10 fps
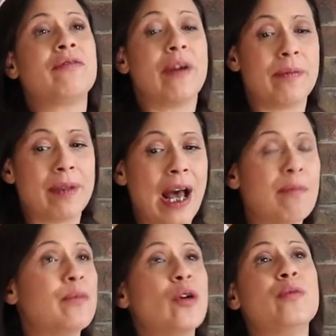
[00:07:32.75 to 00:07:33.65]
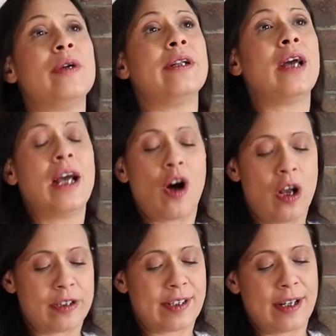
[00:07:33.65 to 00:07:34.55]
from that moment
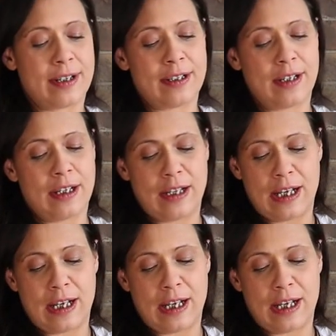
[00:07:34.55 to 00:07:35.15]
all of a sudden